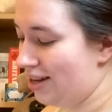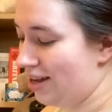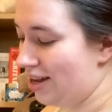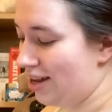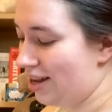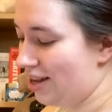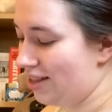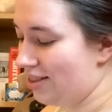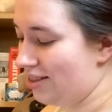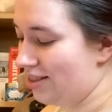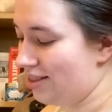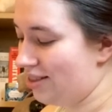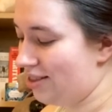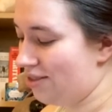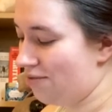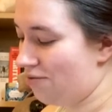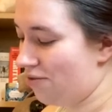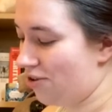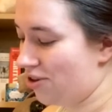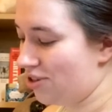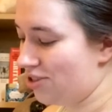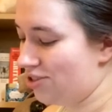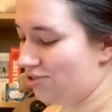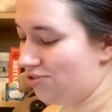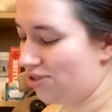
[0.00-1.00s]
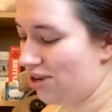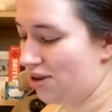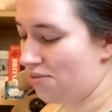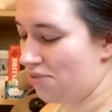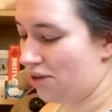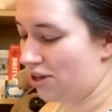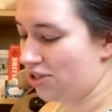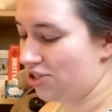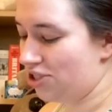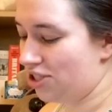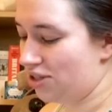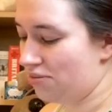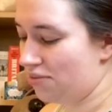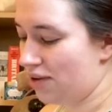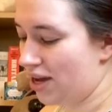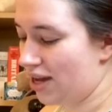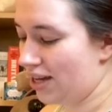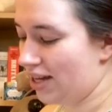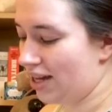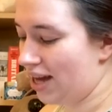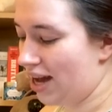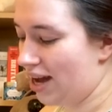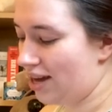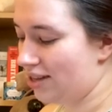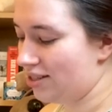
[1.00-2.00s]
In the first 3 months, she met
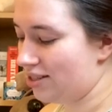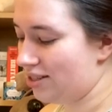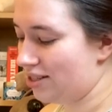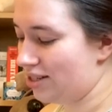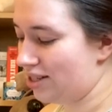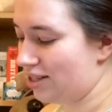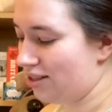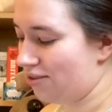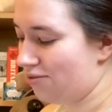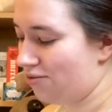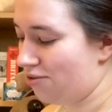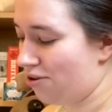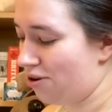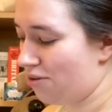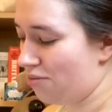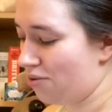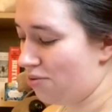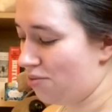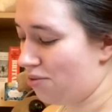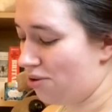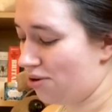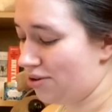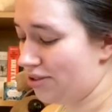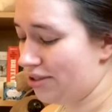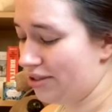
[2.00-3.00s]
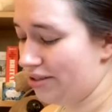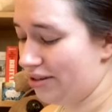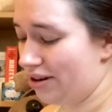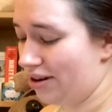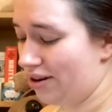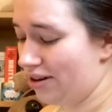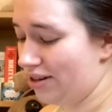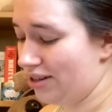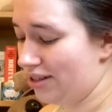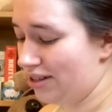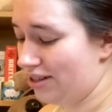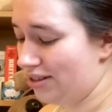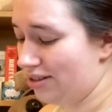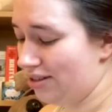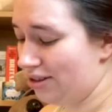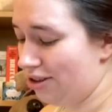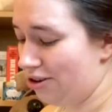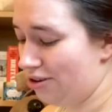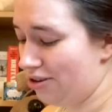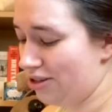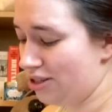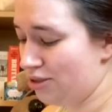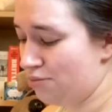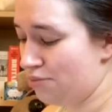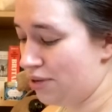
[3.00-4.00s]
Cassidy, the former Water Guardian.
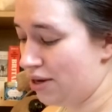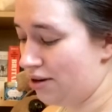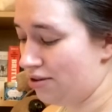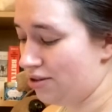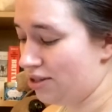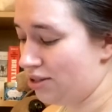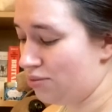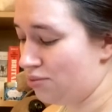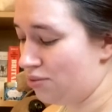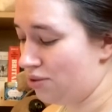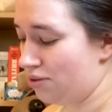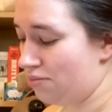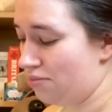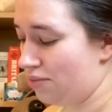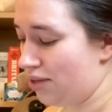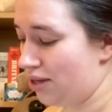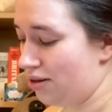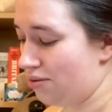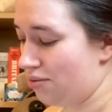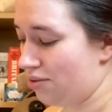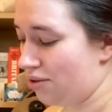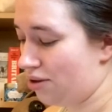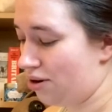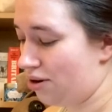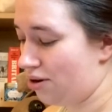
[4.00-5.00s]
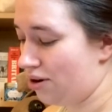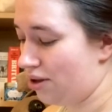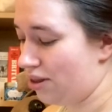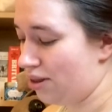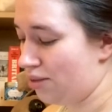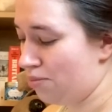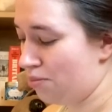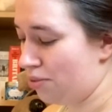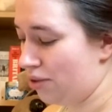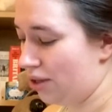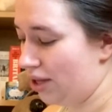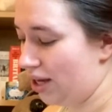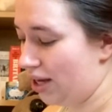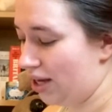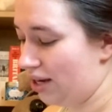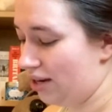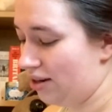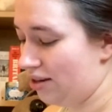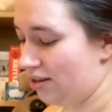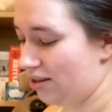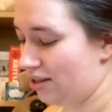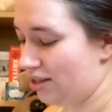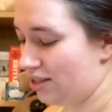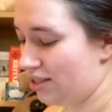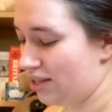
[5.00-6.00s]
Lauren's parents wouldn't meet with her on the
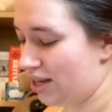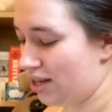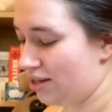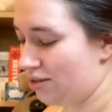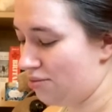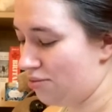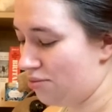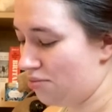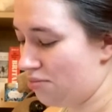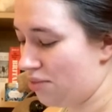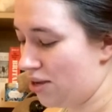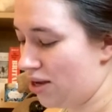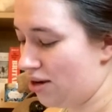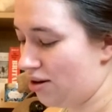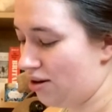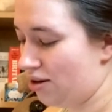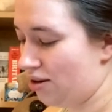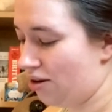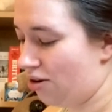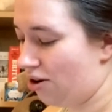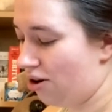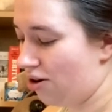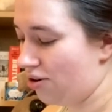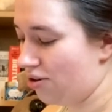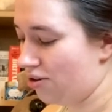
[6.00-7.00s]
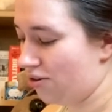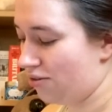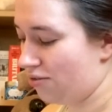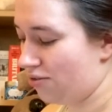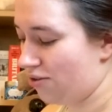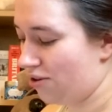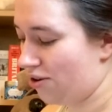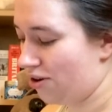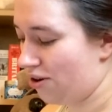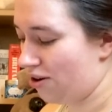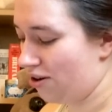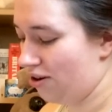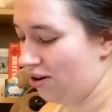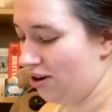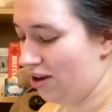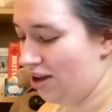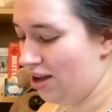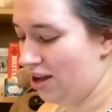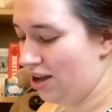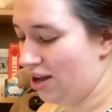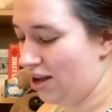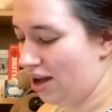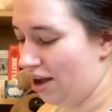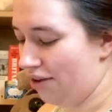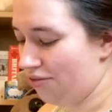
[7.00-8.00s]
plane. They said it would make it harder for her.
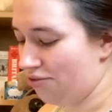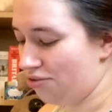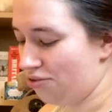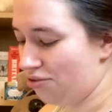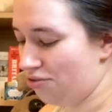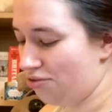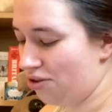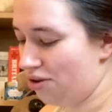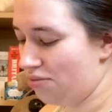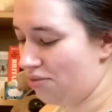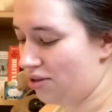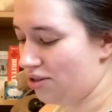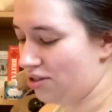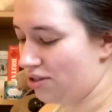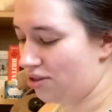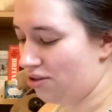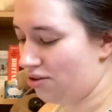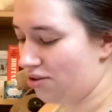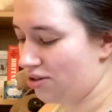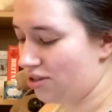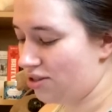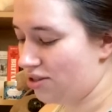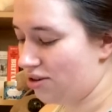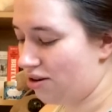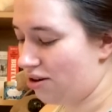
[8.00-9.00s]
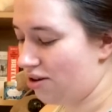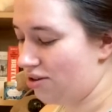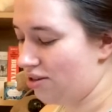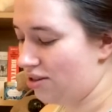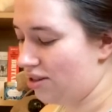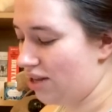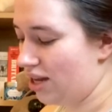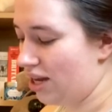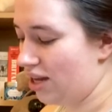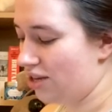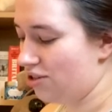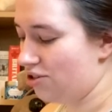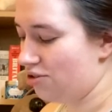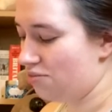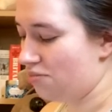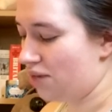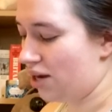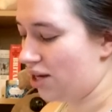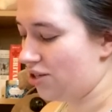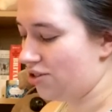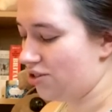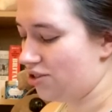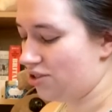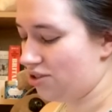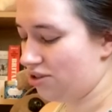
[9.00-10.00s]
After 3 months, Lauren started in the Angel
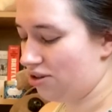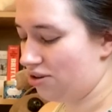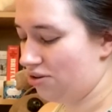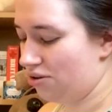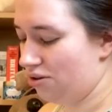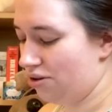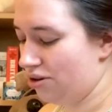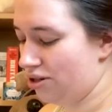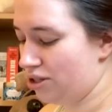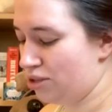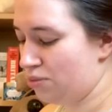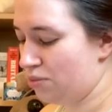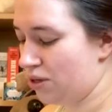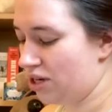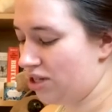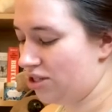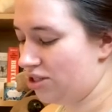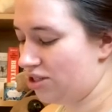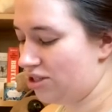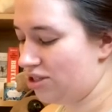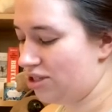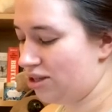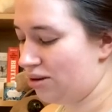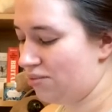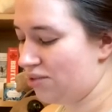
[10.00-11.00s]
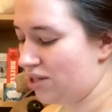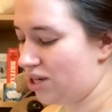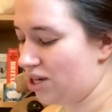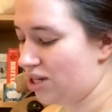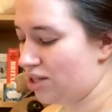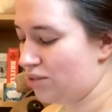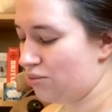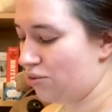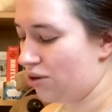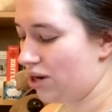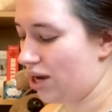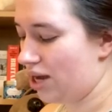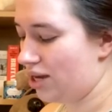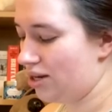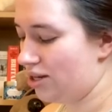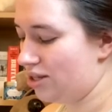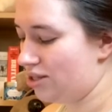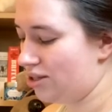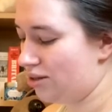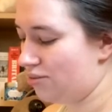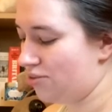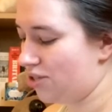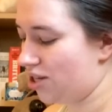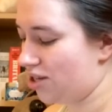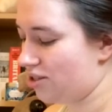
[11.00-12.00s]
Magic School. Her specialist subjects were any
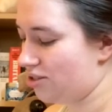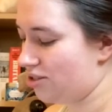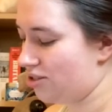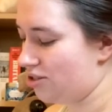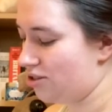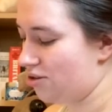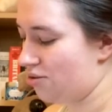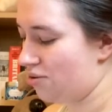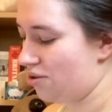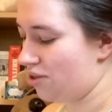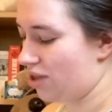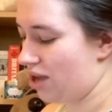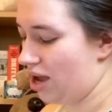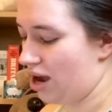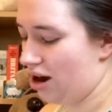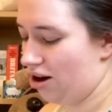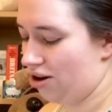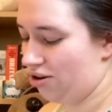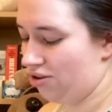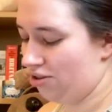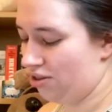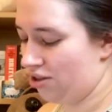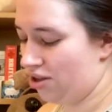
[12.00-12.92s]
subject to do with Earth.